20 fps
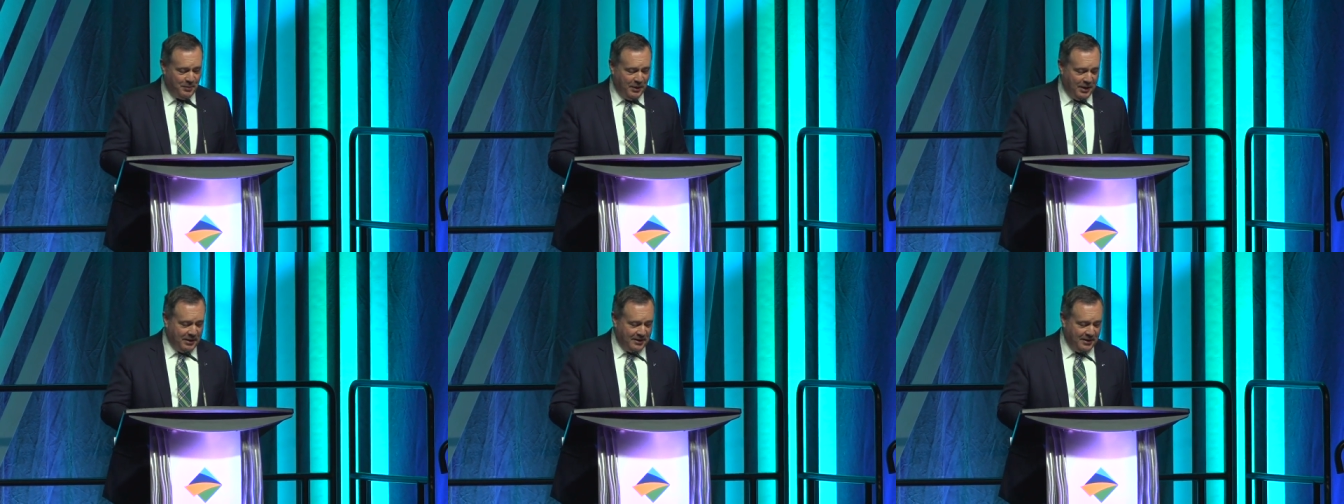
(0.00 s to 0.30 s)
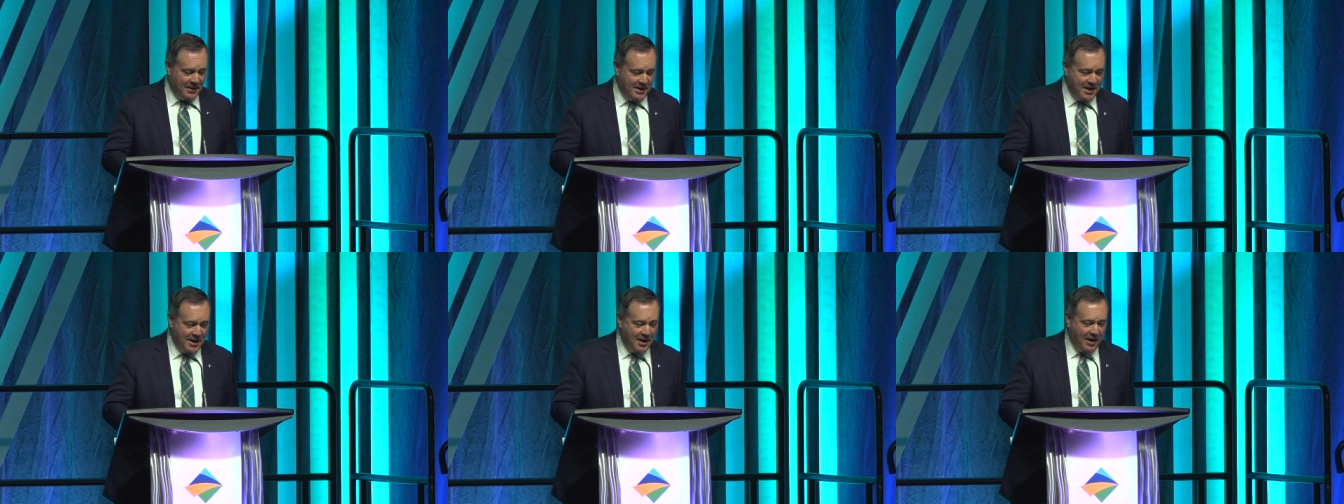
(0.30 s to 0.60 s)
But
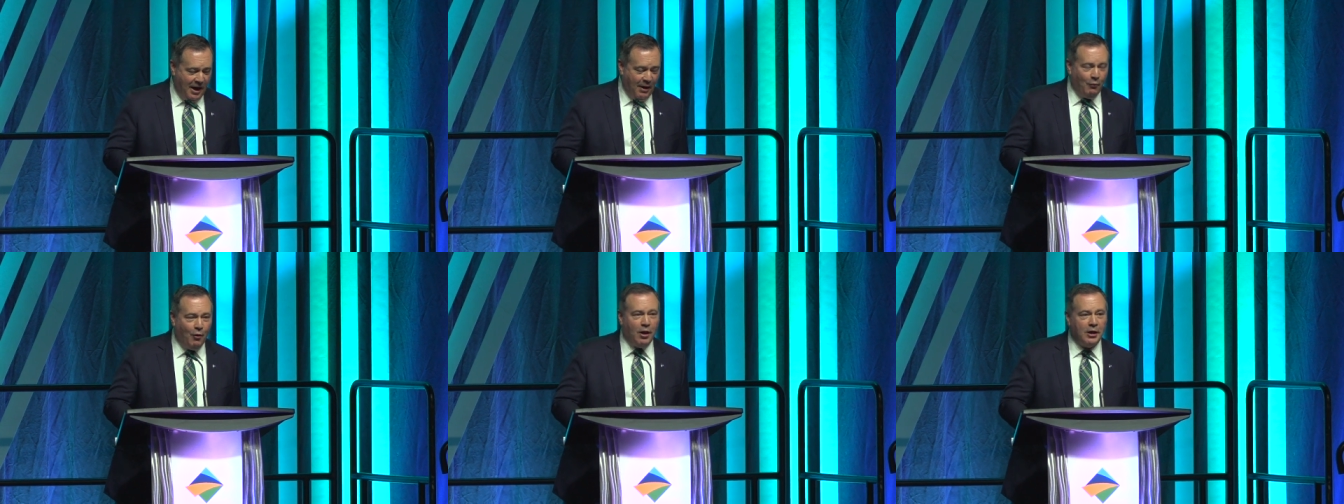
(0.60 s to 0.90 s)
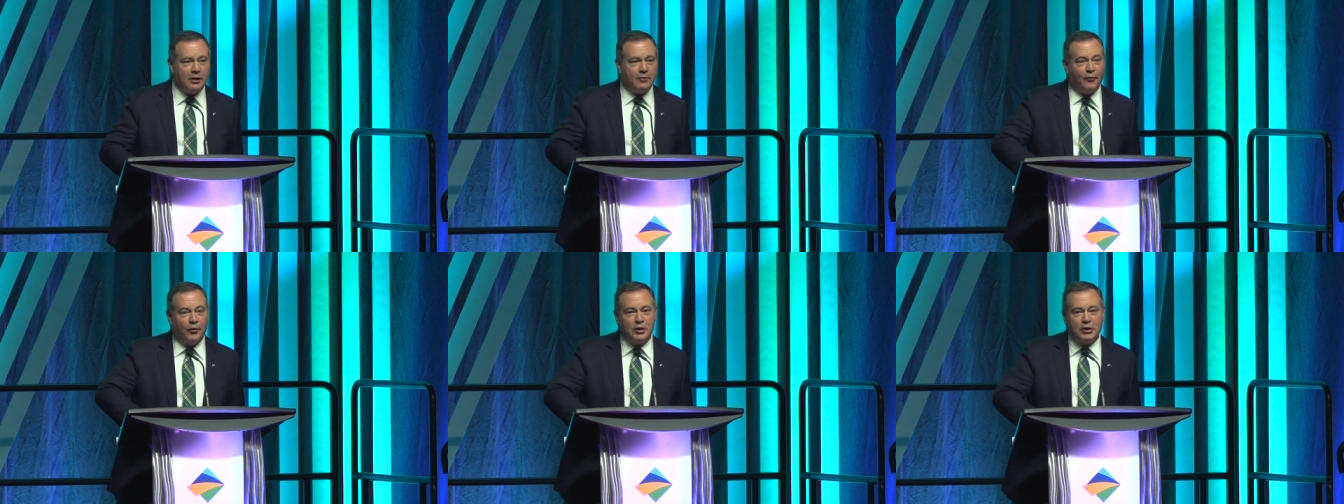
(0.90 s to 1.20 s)
I
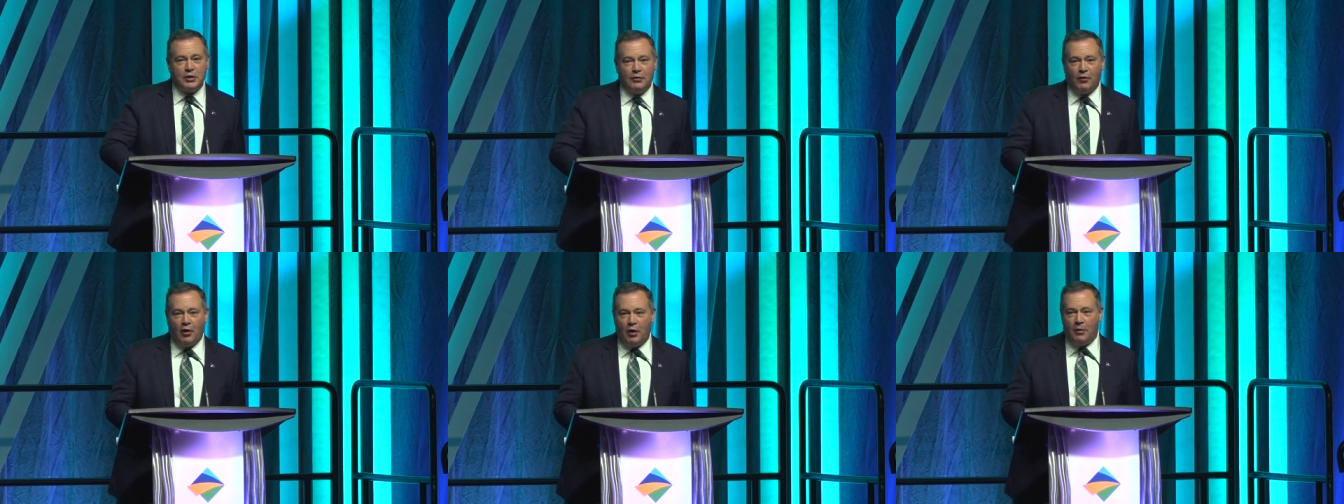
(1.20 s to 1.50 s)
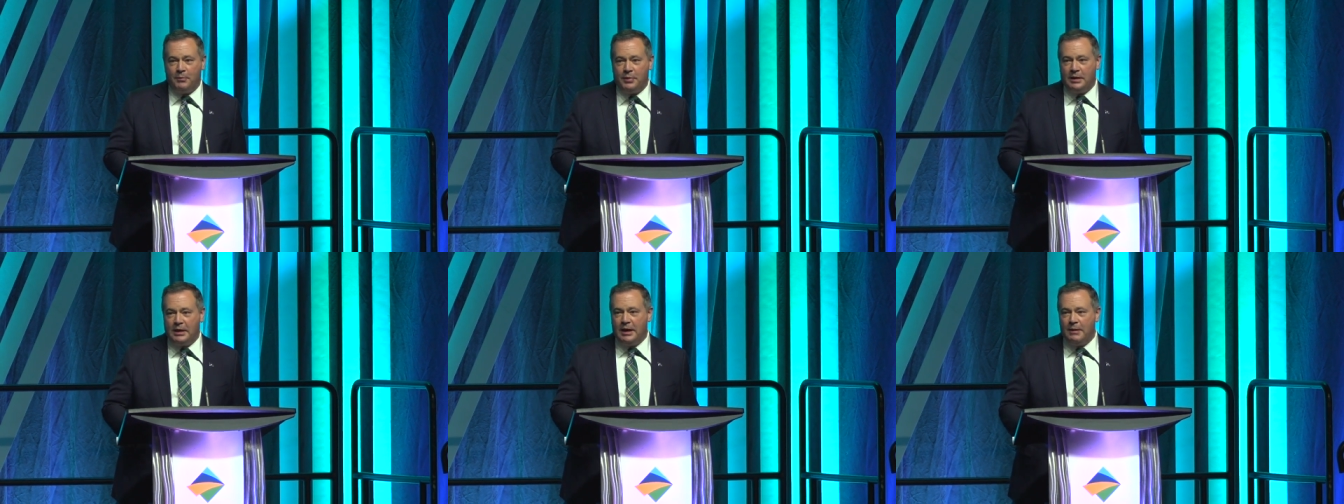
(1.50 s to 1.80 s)
want to, first of
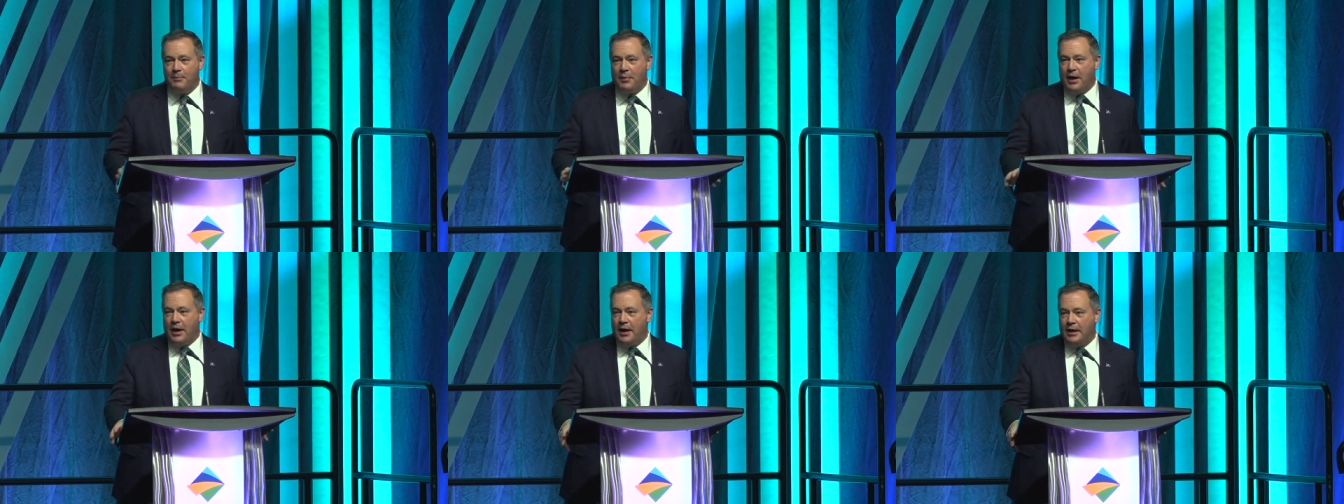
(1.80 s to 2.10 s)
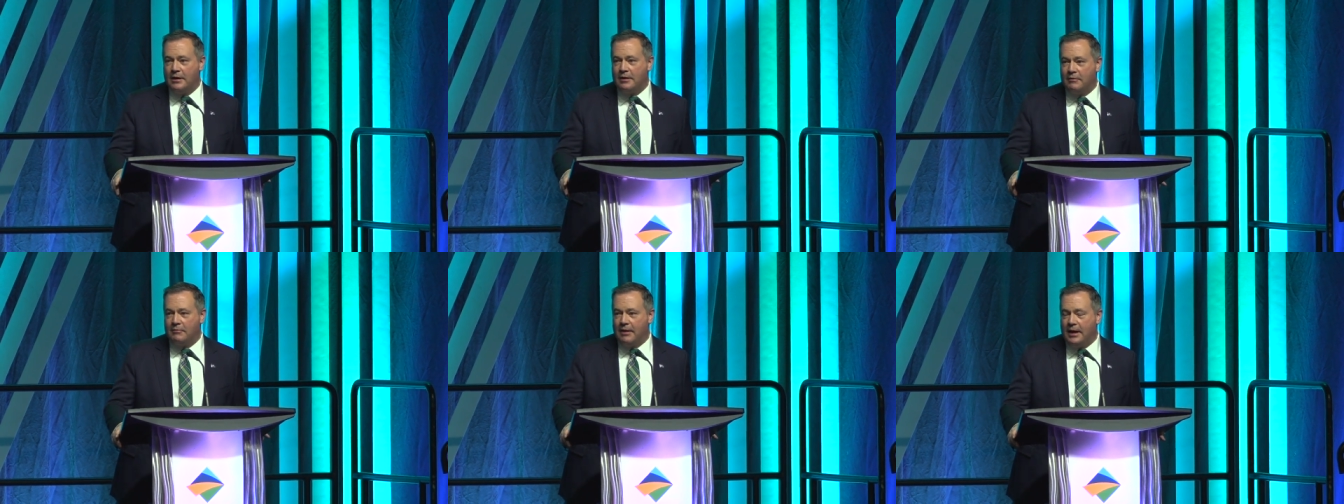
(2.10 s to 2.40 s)
all, begin
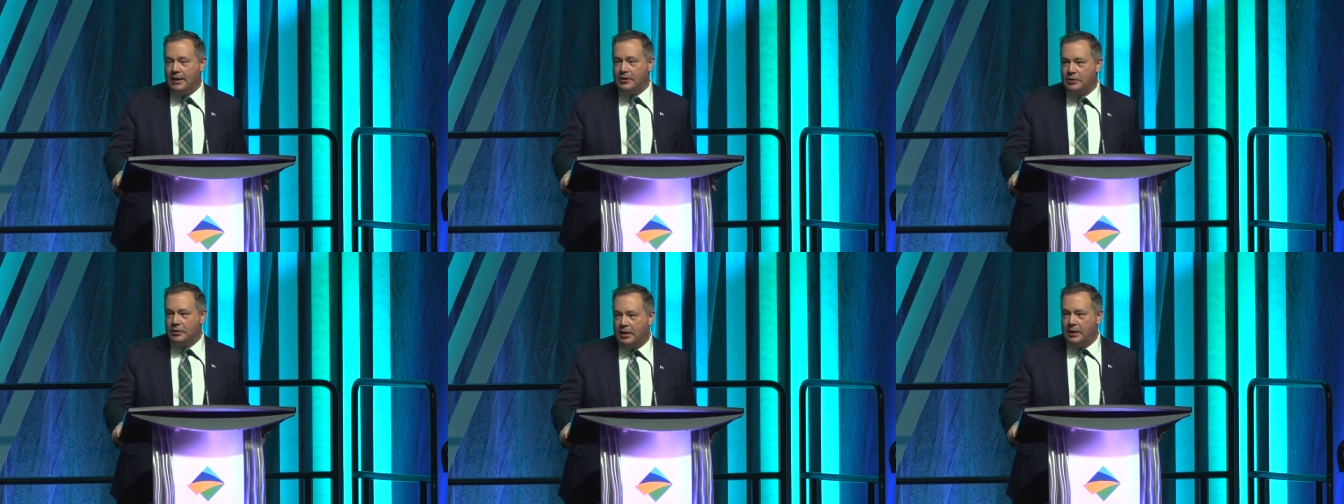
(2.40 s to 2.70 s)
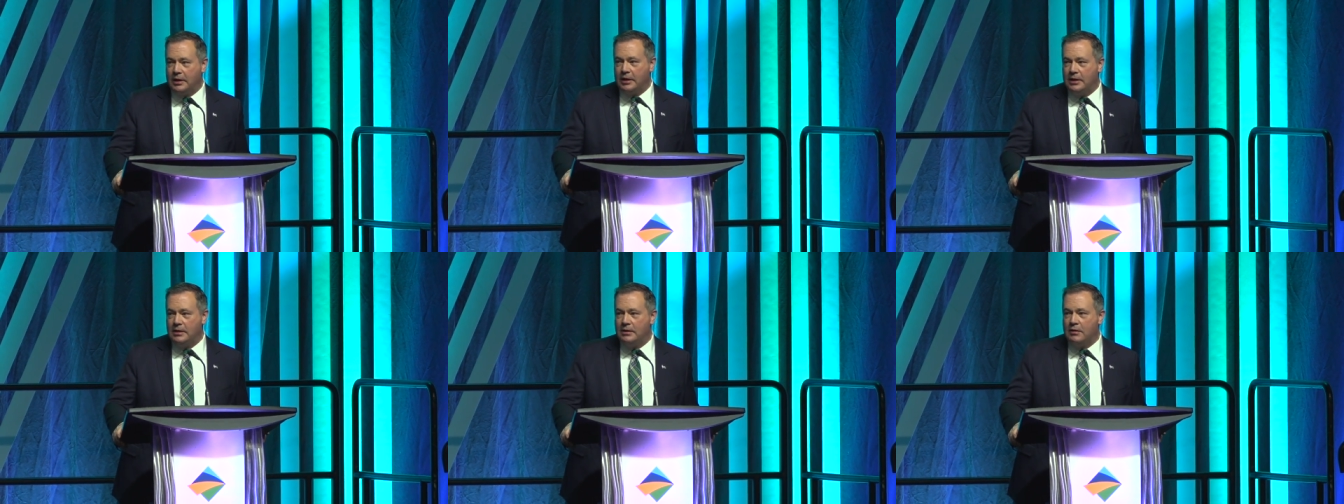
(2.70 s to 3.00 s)
by
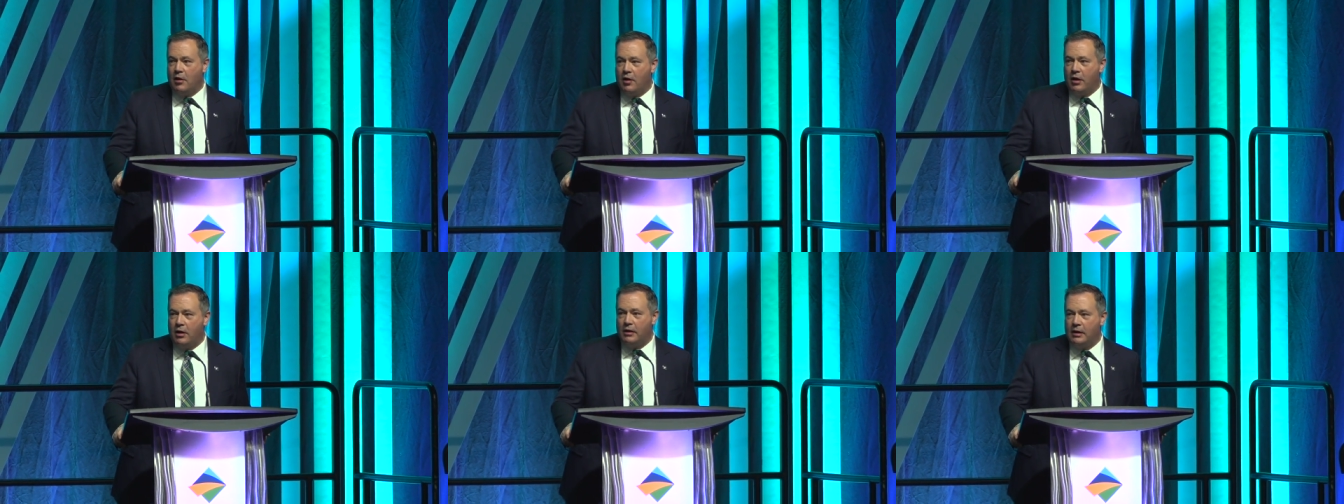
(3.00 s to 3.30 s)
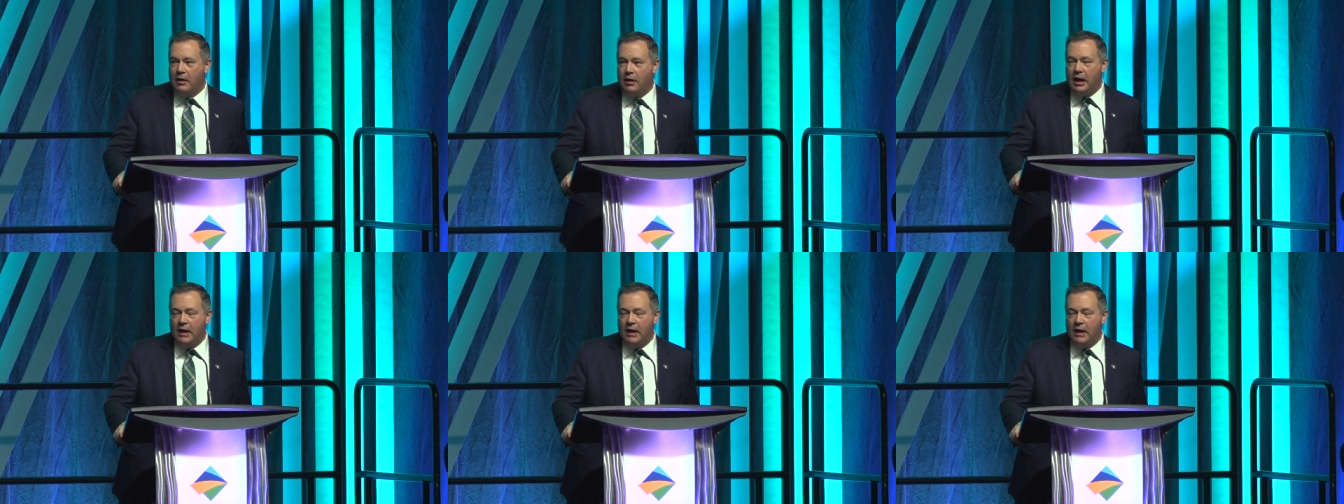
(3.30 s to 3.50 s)
congratulating uh,